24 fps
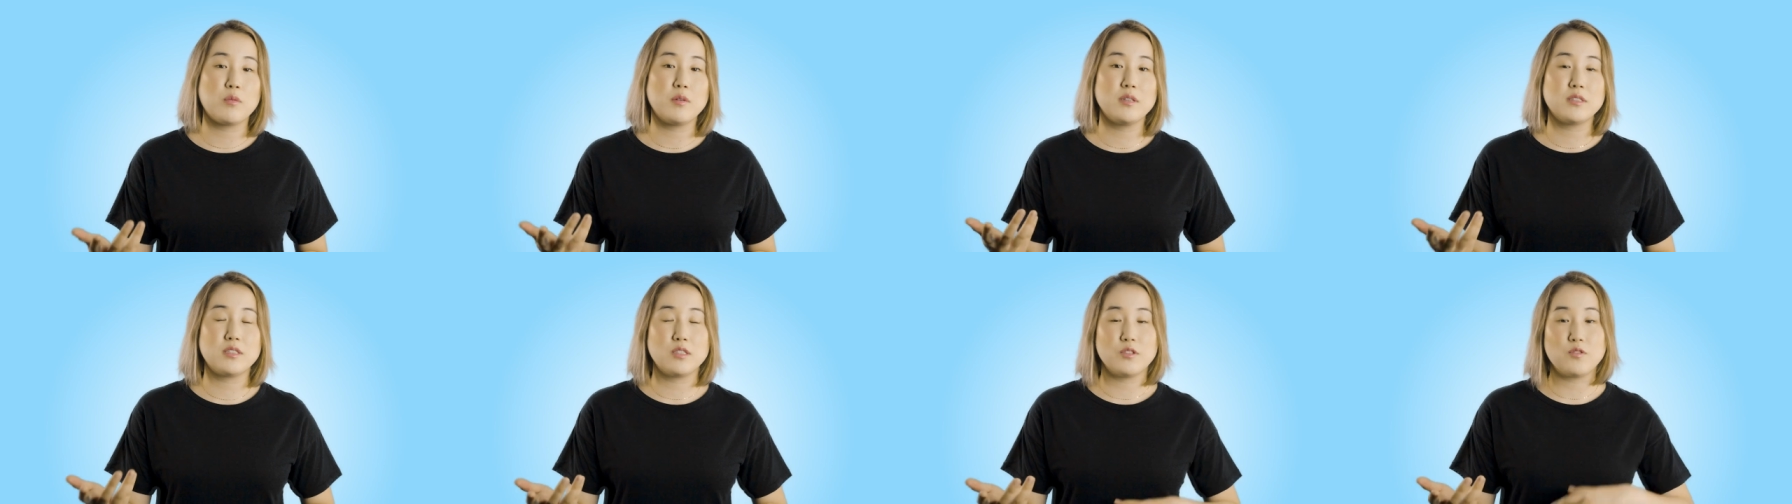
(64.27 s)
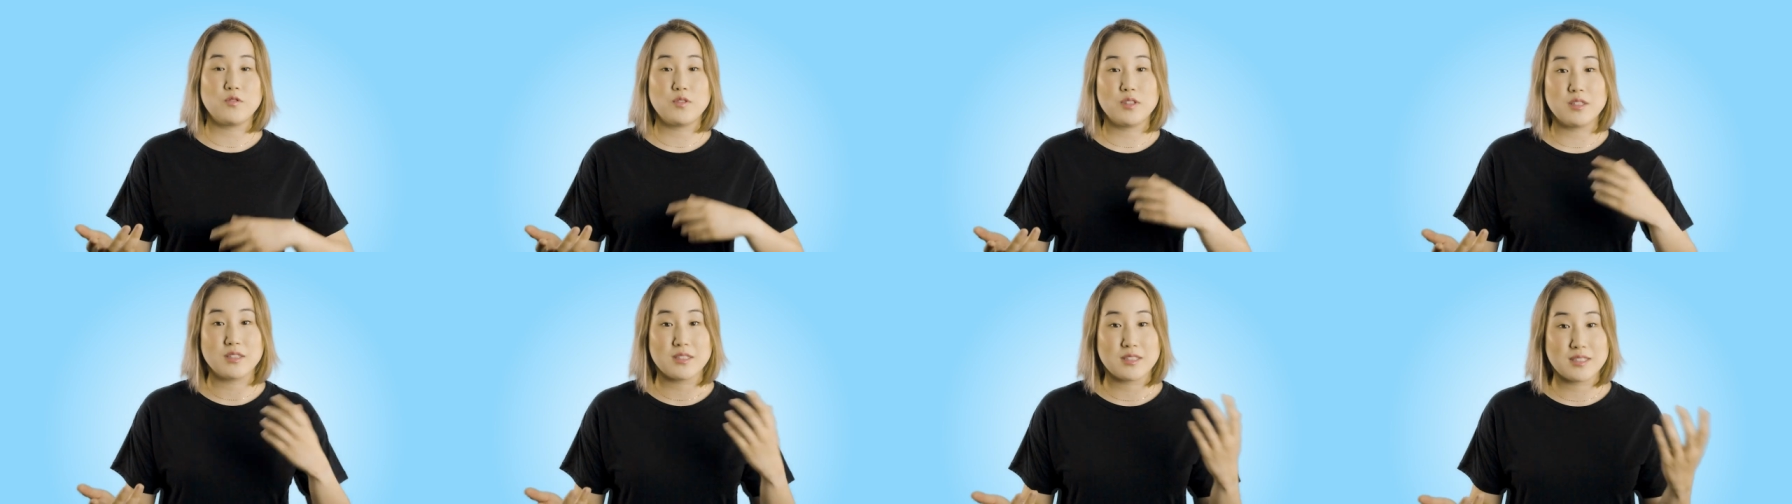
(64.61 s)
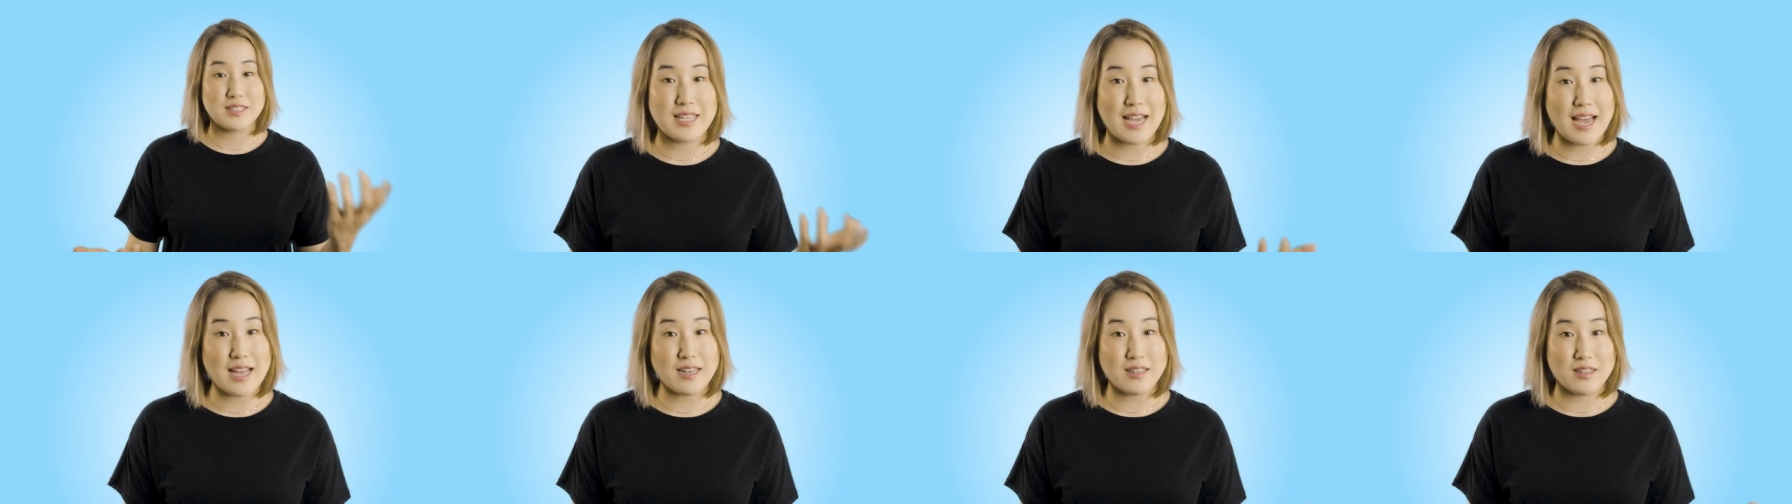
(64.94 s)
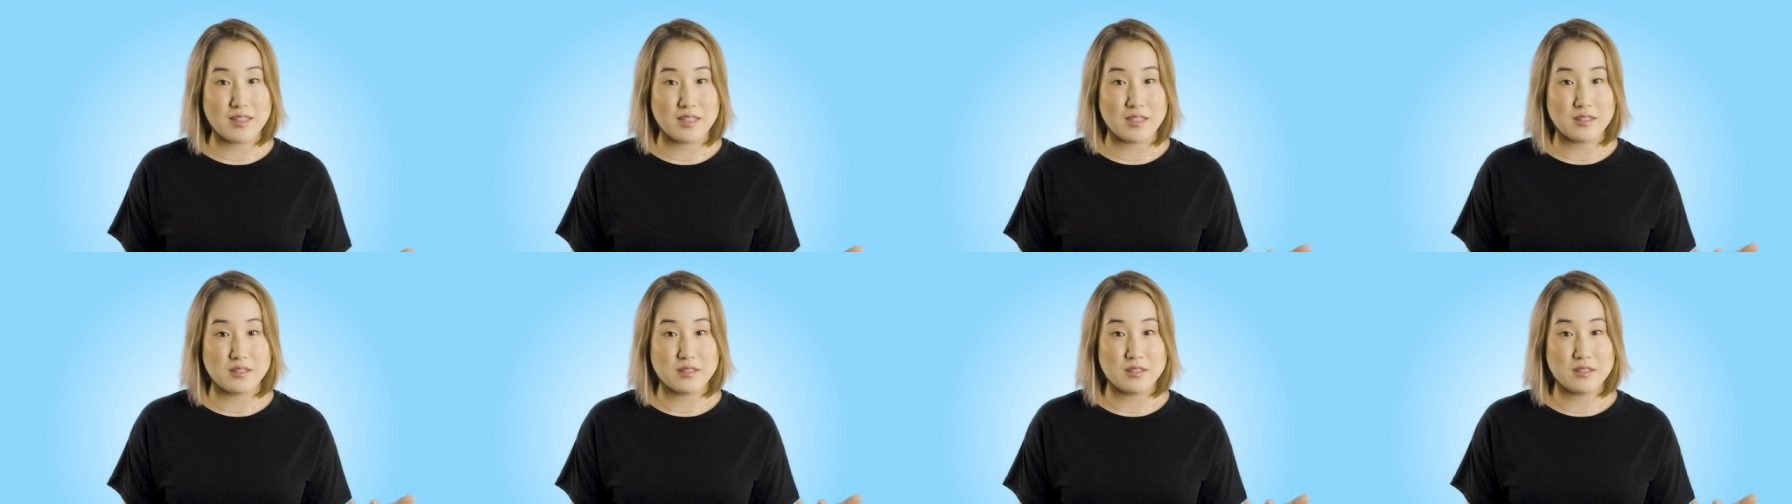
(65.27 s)
normal to feel
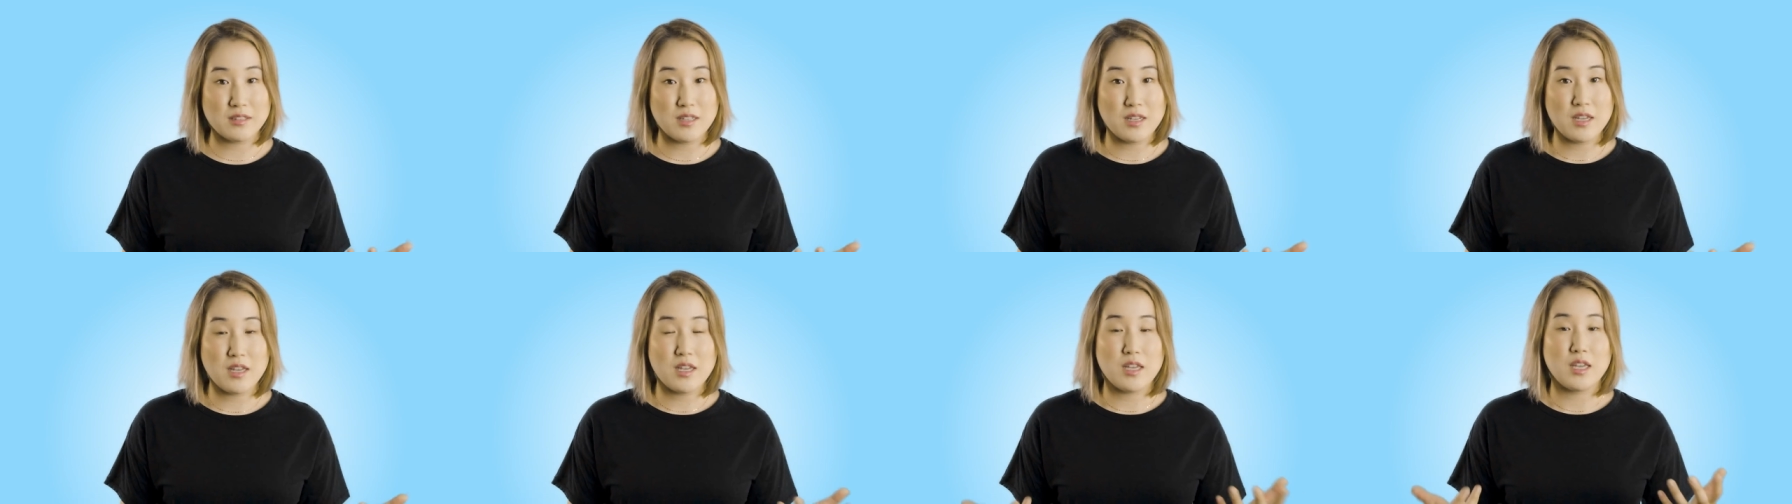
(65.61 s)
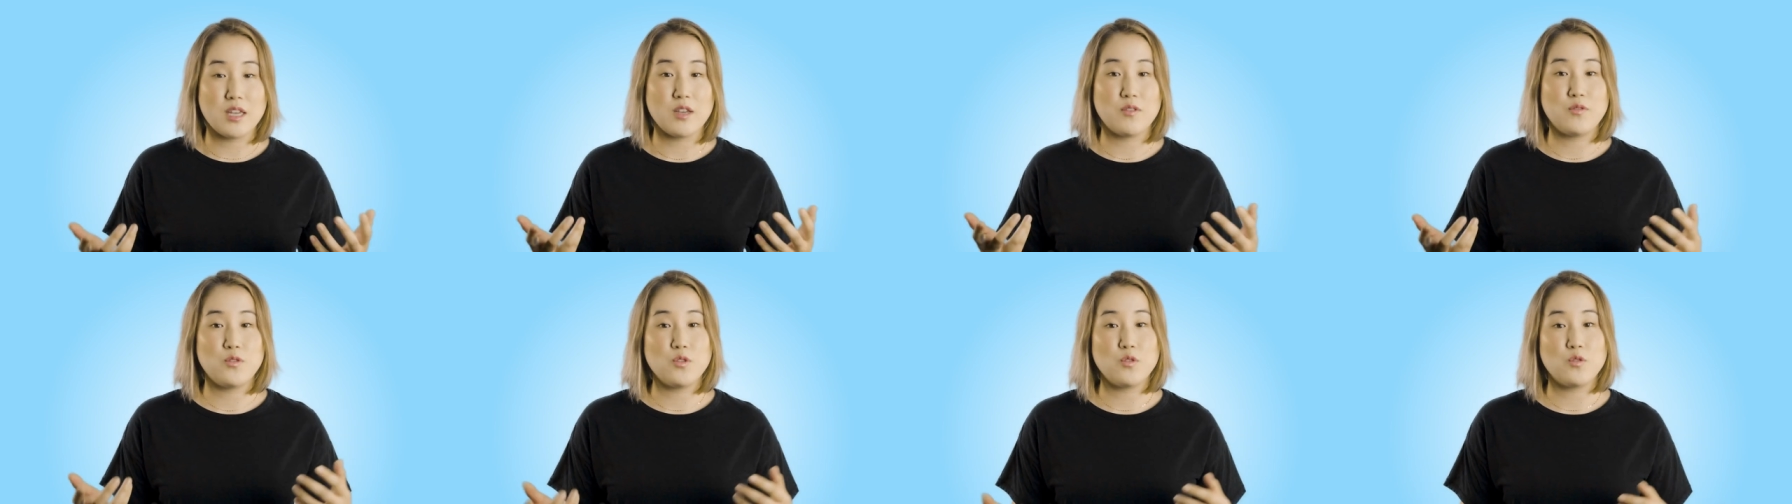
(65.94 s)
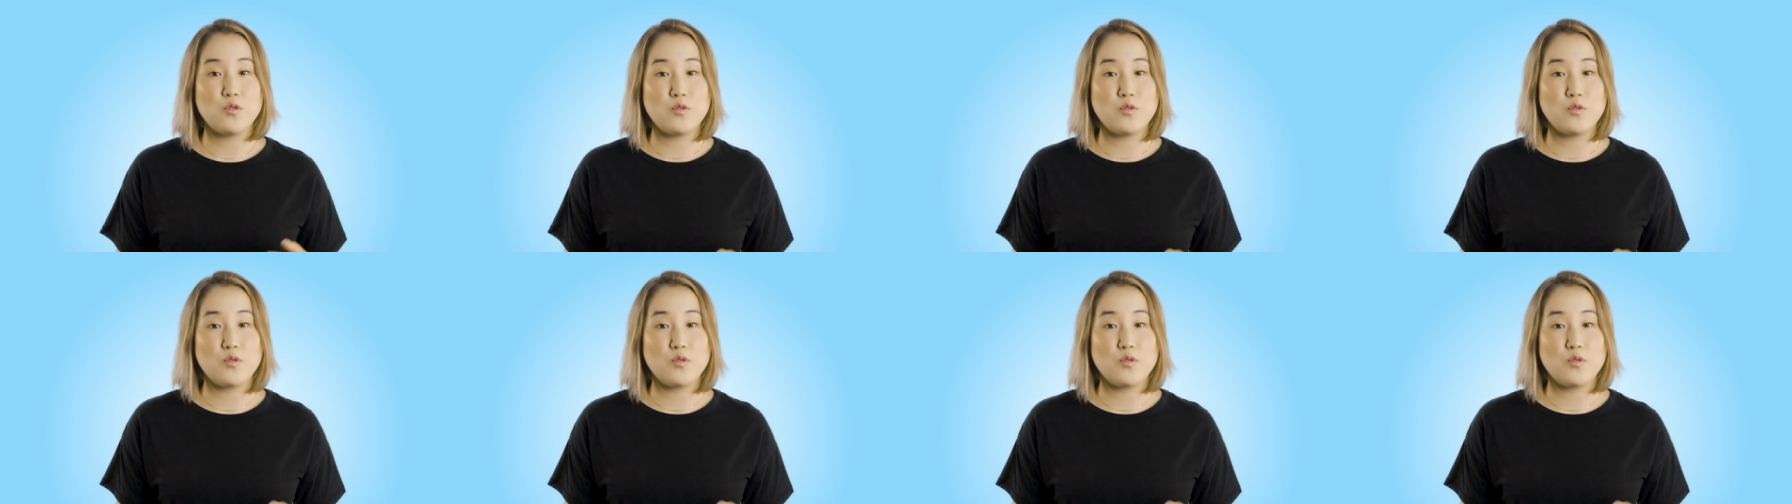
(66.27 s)
sadness. If